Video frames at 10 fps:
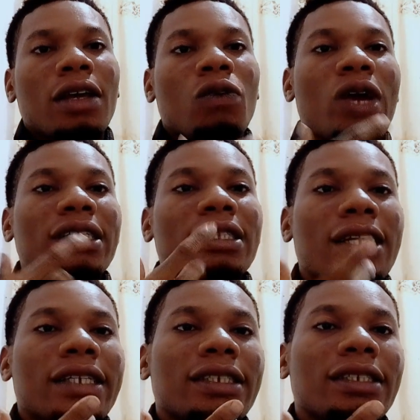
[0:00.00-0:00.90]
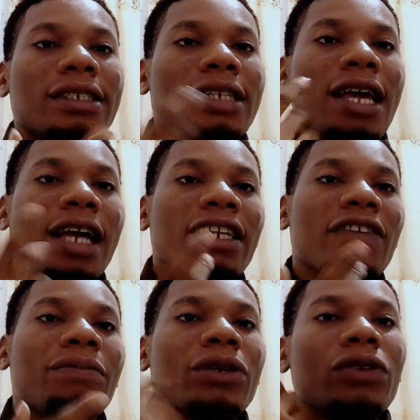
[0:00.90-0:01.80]
when trading the
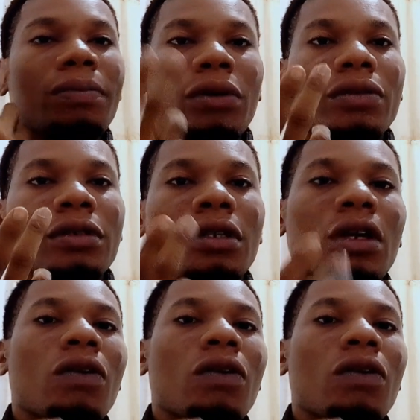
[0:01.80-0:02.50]
NFP reports.